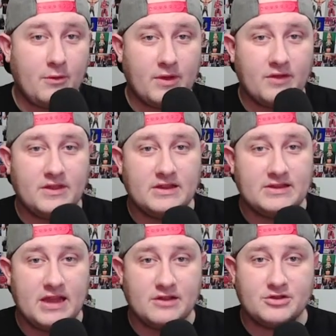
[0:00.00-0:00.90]
we had the
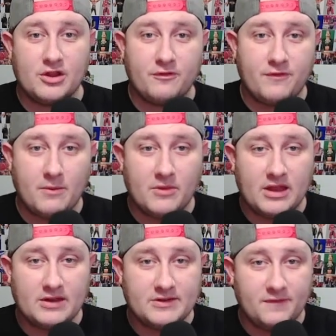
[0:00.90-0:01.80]
D'Angelo
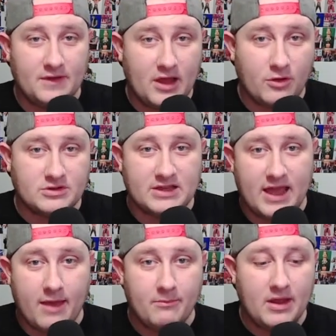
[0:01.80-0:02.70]
family defeat
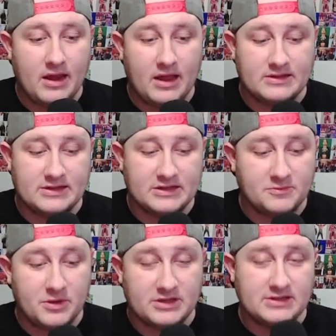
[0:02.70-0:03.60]
OTM in a
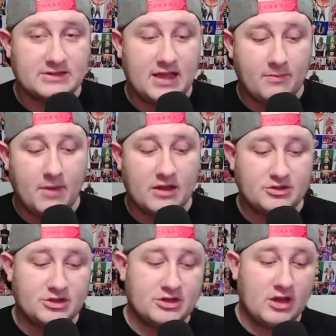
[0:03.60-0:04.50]
6-person tag
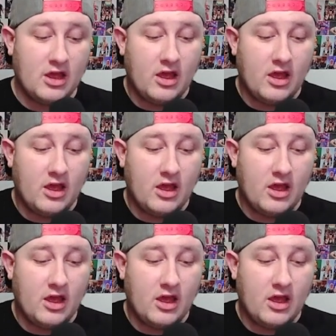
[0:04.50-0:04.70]
match.